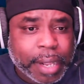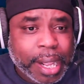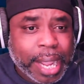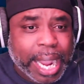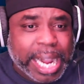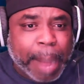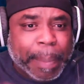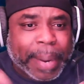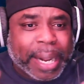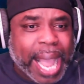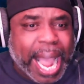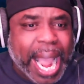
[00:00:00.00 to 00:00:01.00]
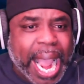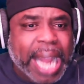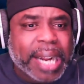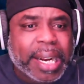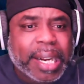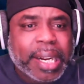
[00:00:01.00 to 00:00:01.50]
And I'm glad
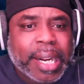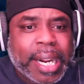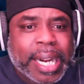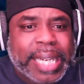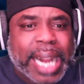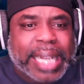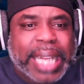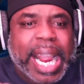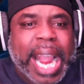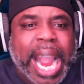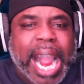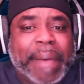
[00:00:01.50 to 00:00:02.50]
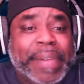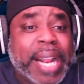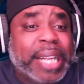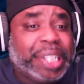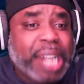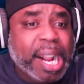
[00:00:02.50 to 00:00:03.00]
that they have that
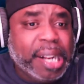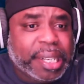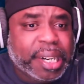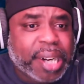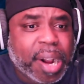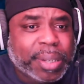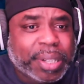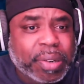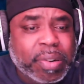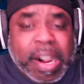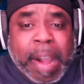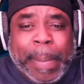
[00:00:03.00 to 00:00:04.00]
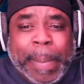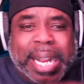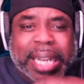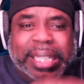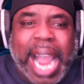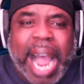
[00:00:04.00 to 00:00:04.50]
shelter to go to because
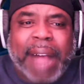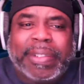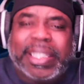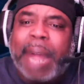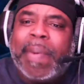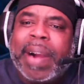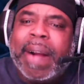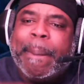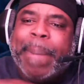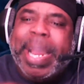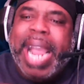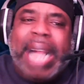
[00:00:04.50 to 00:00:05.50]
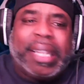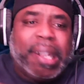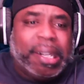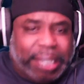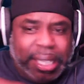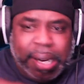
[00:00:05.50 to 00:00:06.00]
half some of them be out there
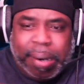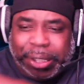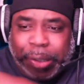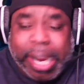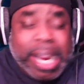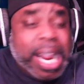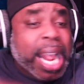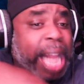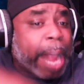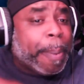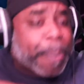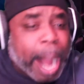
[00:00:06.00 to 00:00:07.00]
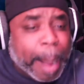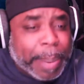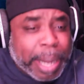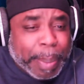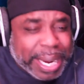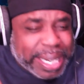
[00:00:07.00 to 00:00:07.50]
still on the street, they probably
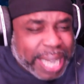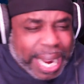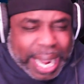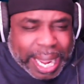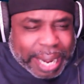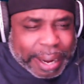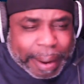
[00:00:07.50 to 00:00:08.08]
be dead.